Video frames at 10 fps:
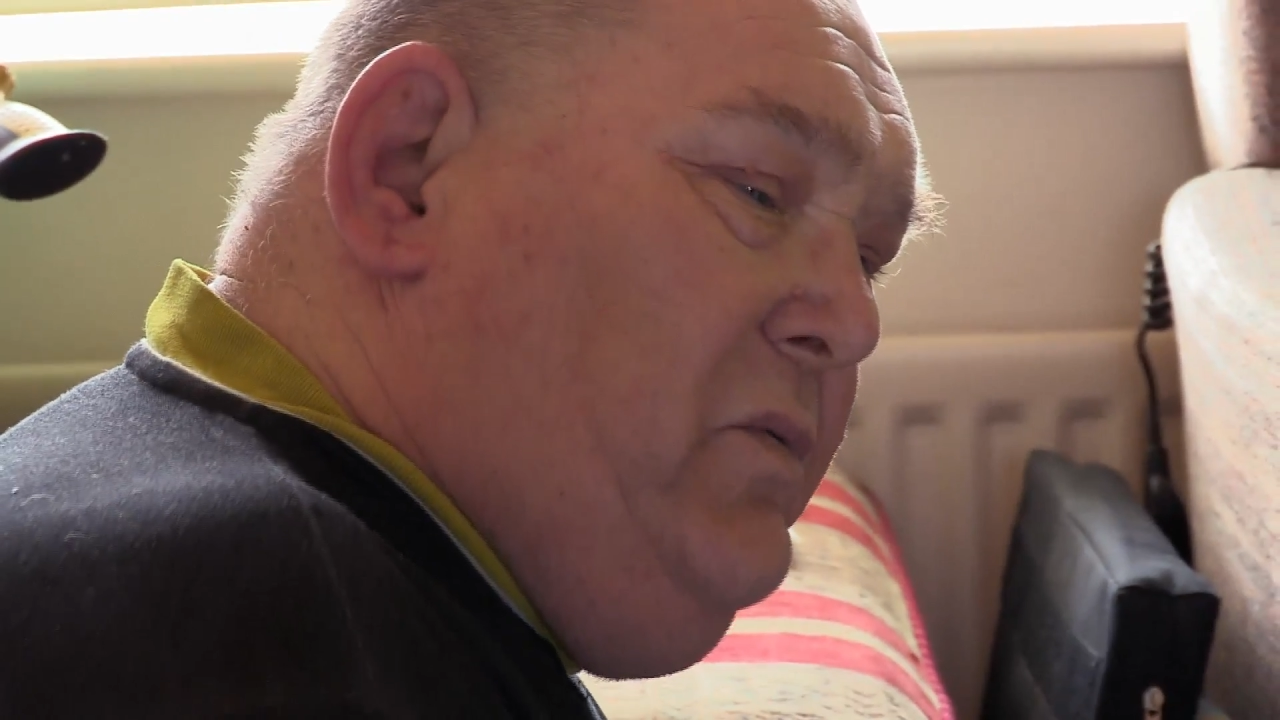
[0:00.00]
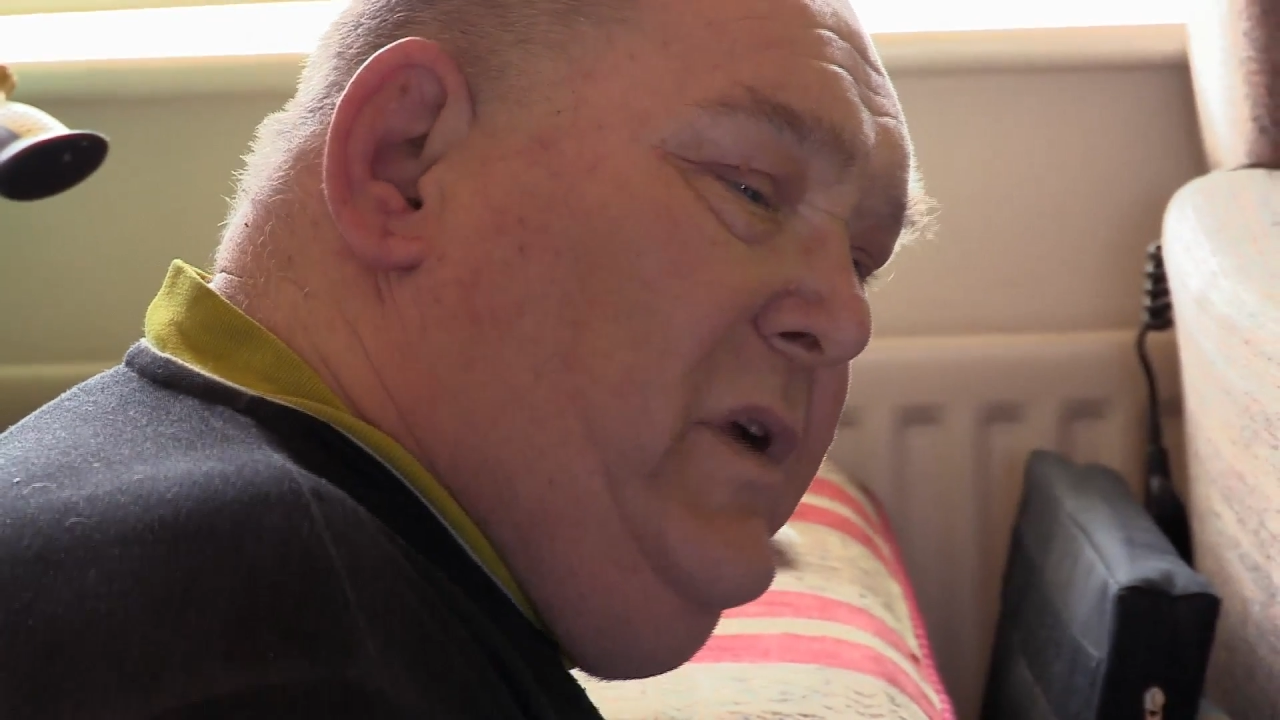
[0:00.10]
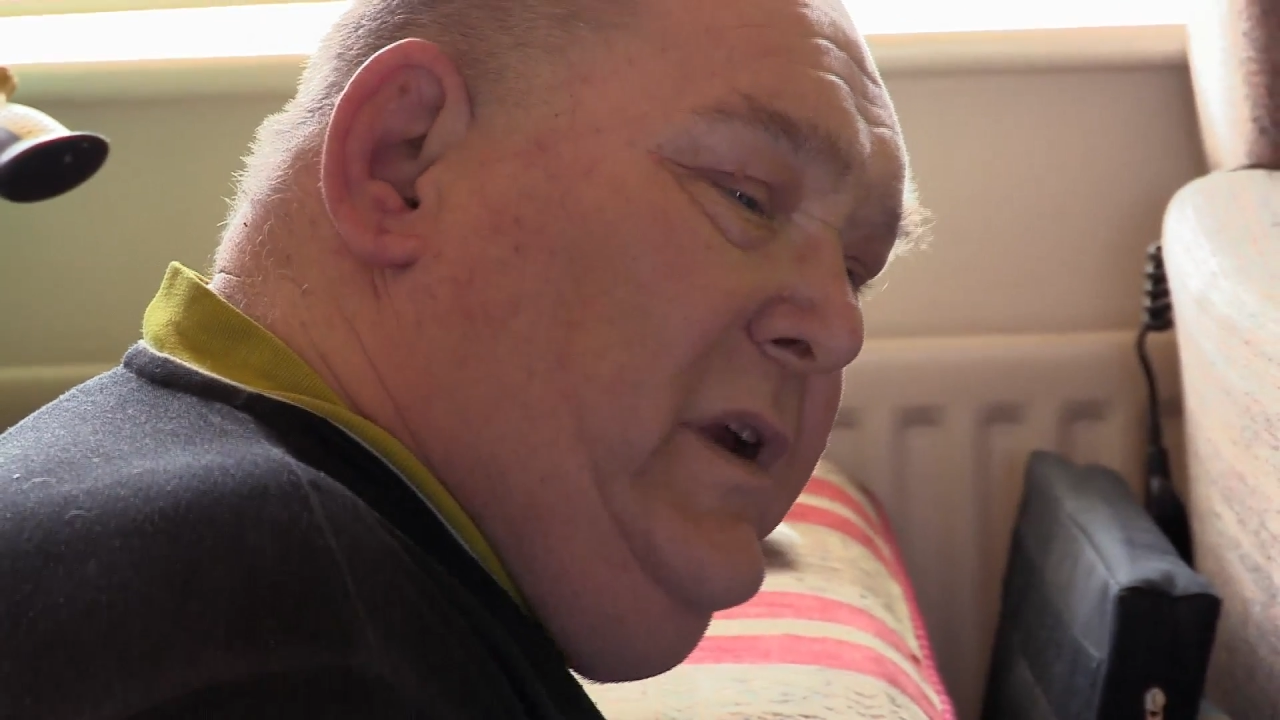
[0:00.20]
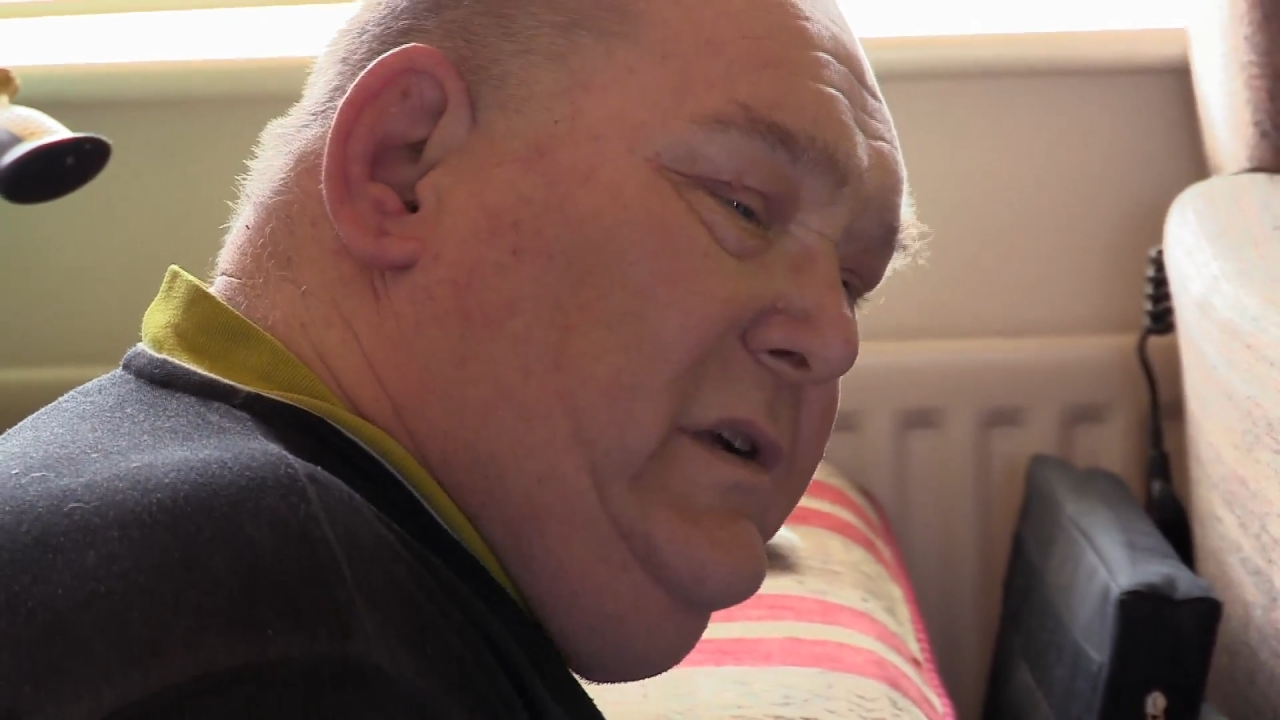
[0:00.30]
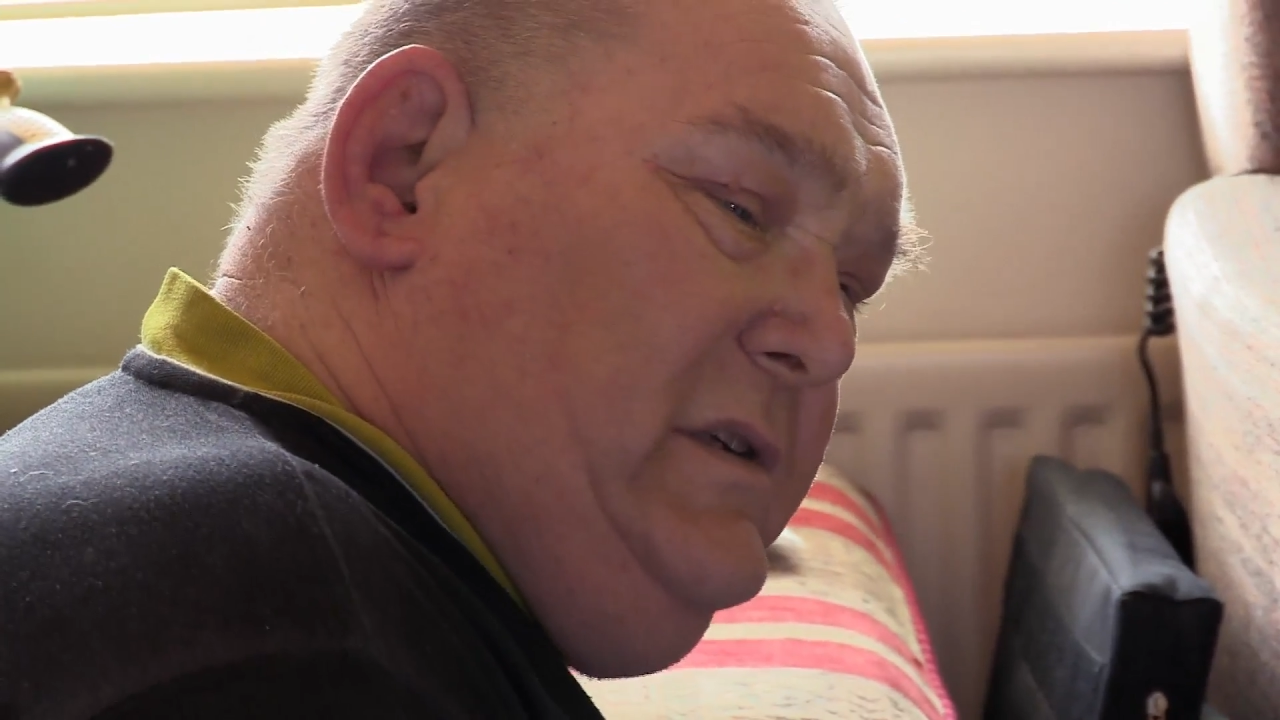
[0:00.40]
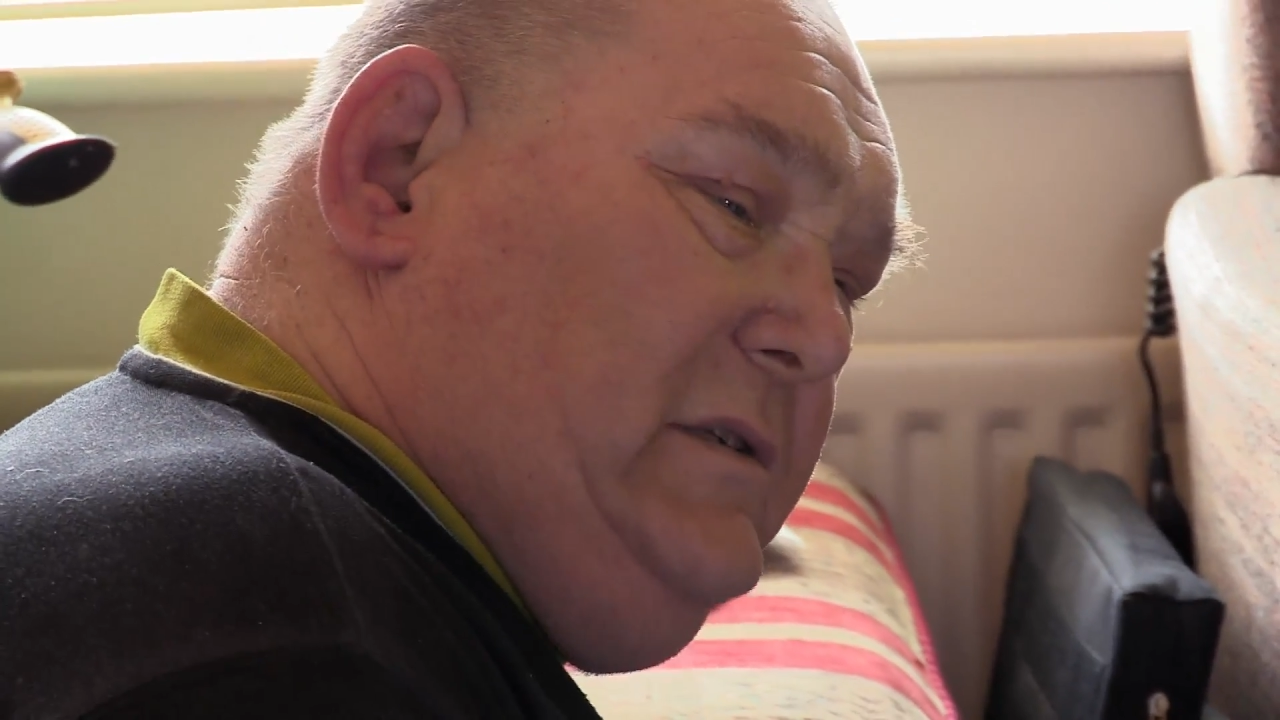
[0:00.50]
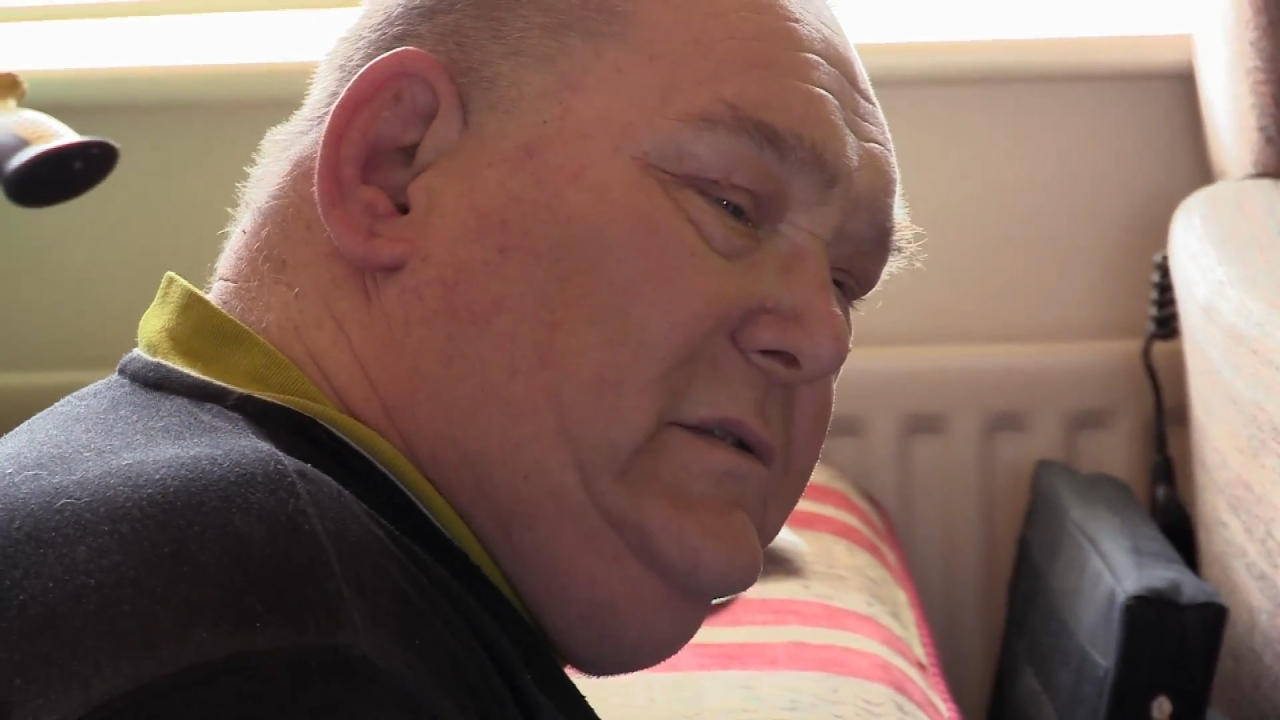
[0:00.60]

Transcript: weeks.